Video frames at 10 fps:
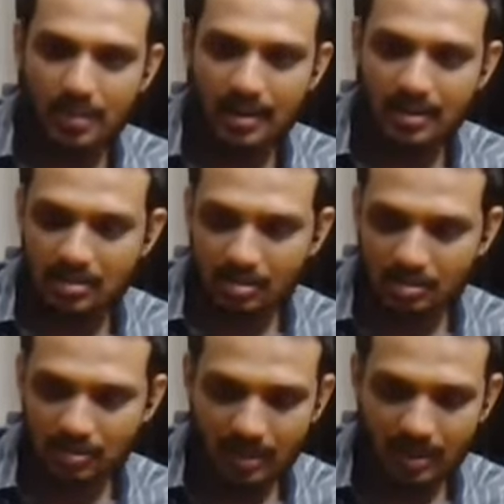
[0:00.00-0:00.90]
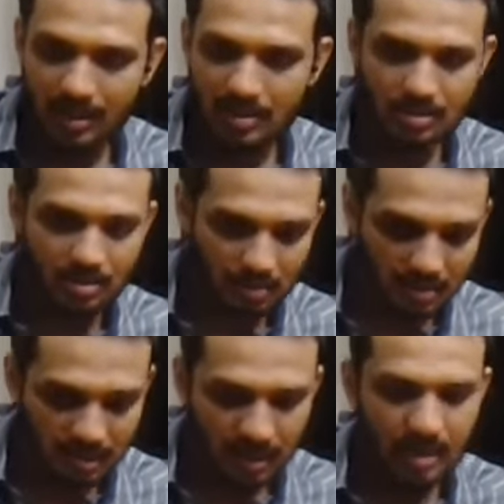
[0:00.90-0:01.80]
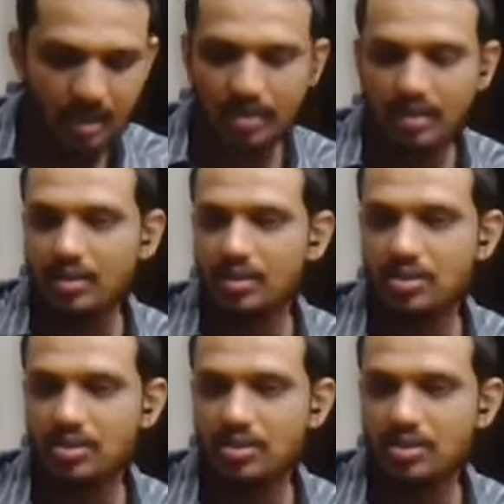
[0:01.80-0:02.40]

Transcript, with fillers: impact is also very less which is again another